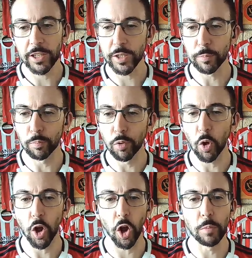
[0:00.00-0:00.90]
as he
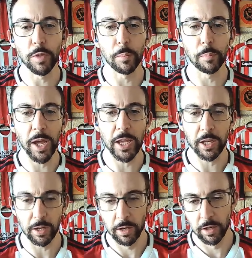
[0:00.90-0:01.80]
brought home the
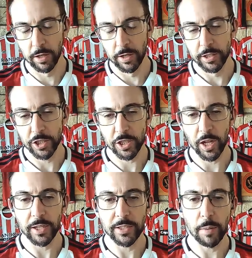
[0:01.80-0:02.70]
bacon. Just
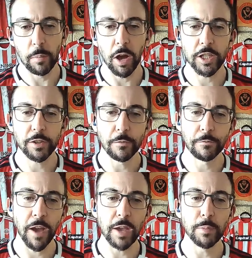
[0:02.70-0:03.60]
like Denmark's
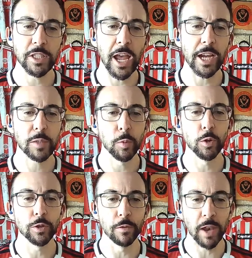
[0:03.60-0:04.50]
famous
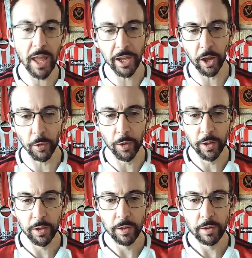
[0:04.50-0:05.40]
export of Lego,
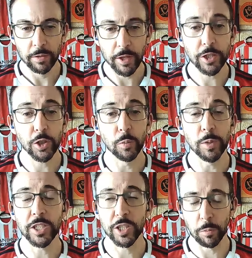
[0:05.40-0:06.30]
this could
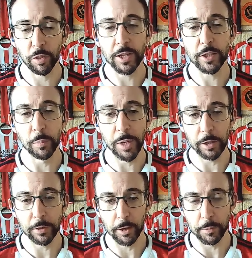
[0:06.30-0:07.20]
be something to
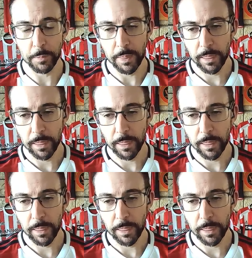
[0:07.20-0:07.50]
build on.